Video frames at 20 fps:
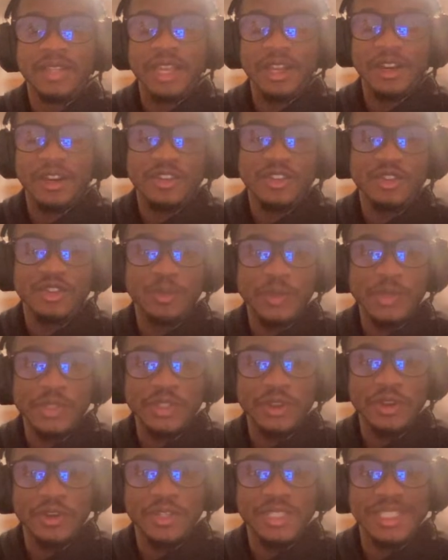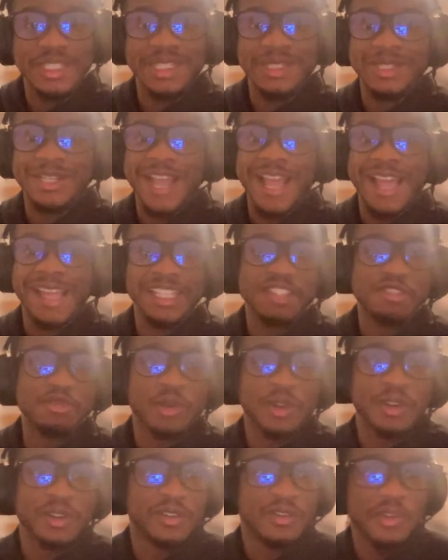are superstars, and at least
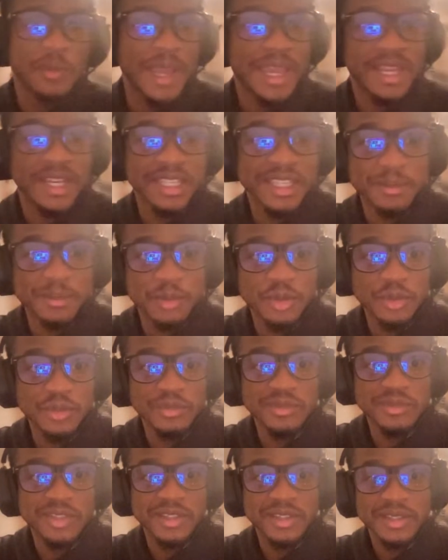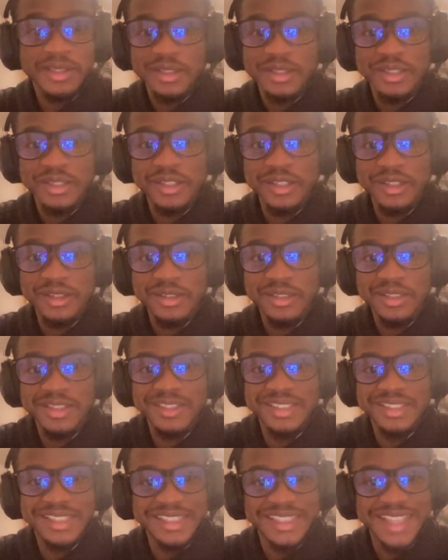one of them had to get moved. You know,
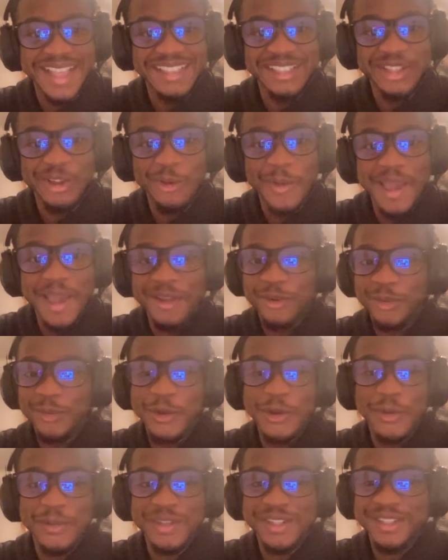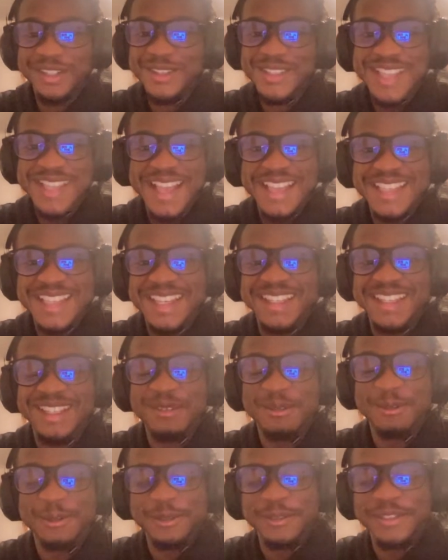no matter what, one of those guys had to get
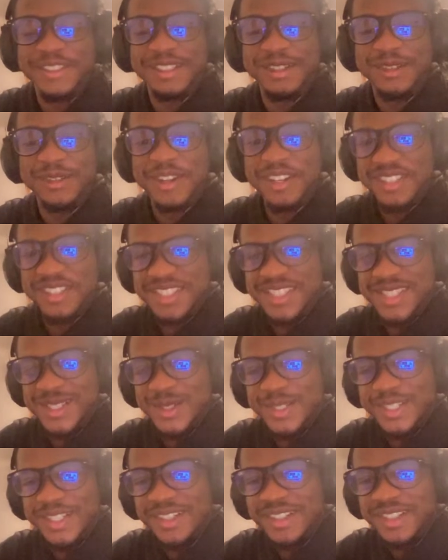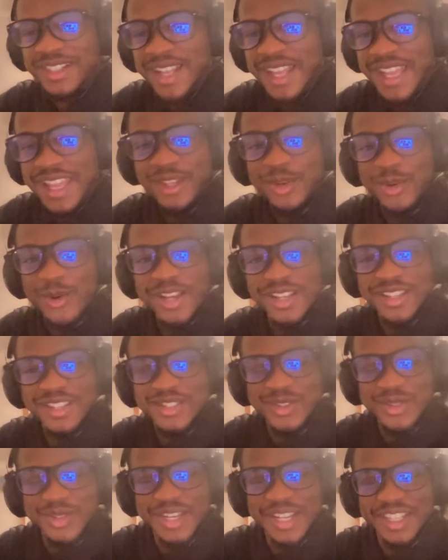moved, and the Rockets knew that. And the Rockets
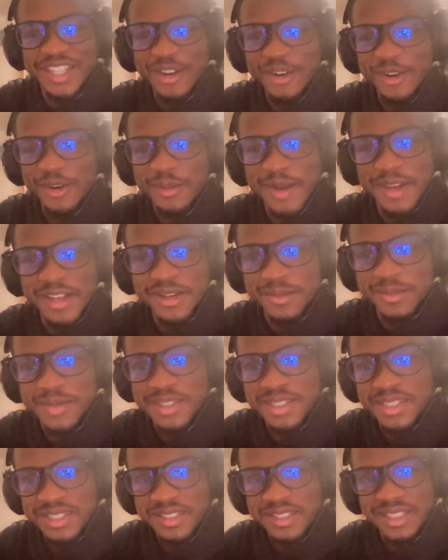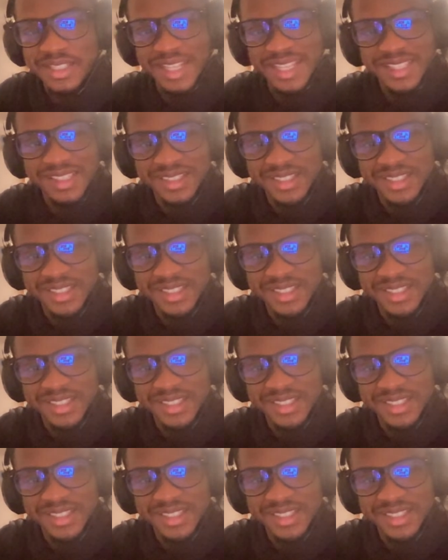knew that they were about to be in like.